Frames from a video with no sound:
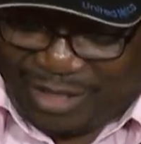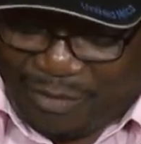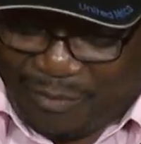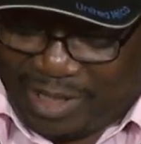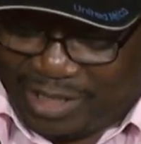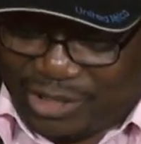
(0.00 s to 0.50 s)
your
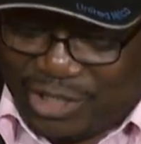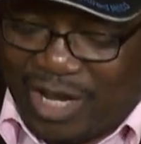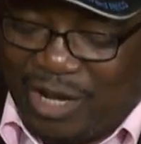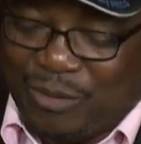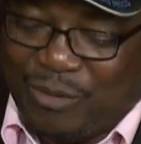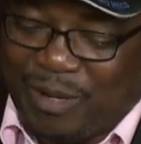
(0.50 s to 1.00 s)

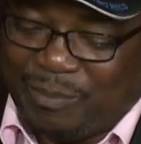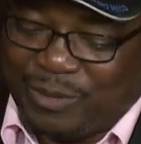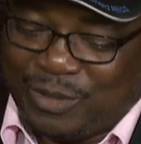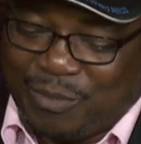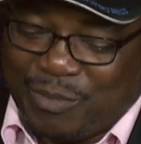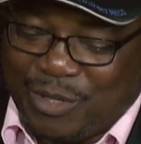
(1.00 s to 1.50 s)
manager, who
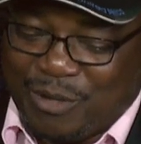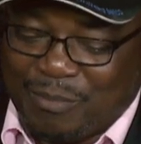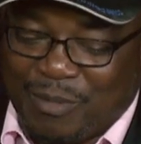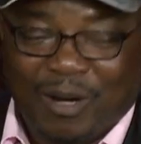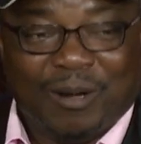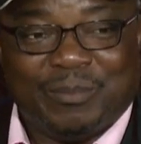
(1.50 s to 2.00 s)
happens to be your
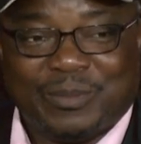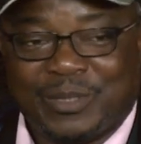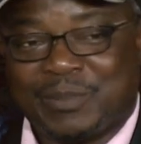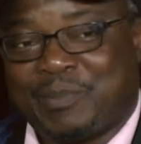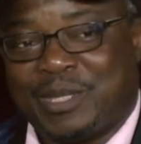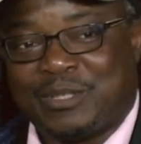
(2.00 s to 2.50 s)
mom,
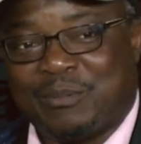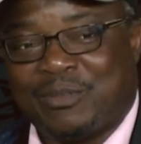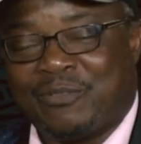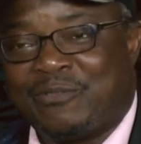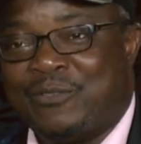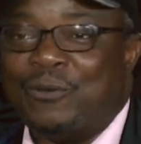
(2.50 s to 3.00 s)
just picked up
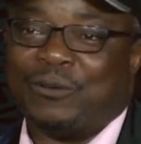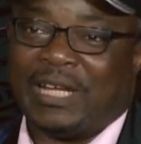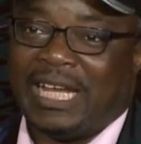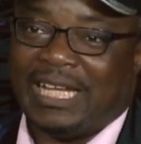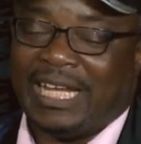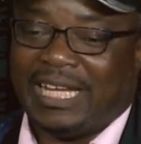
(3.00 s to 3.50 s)
the phone
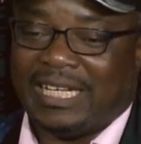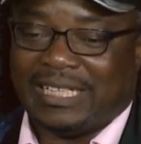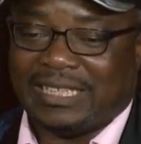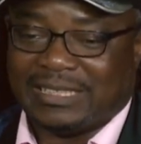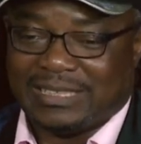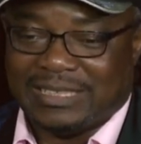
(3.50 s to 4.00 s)
and
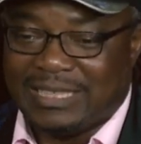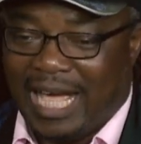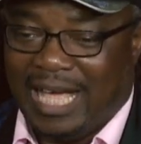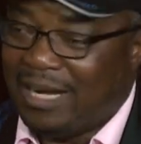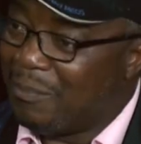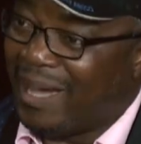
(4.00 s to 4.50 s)
then
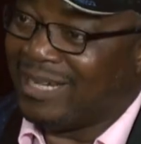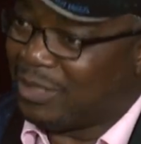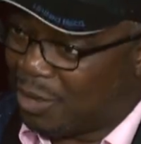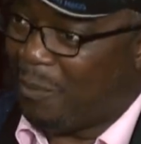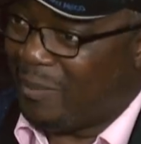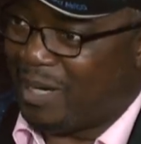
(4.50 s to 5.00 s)
dialed my
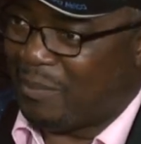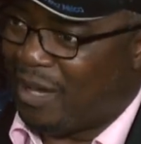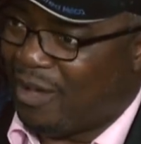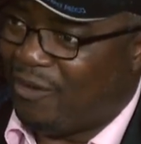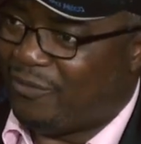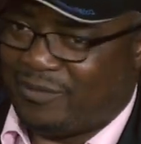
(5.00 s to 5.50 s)
number in
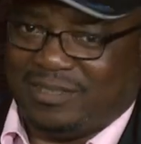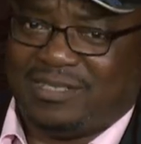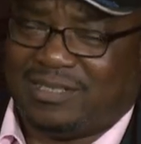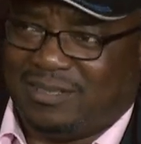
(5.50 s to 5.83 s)
my office.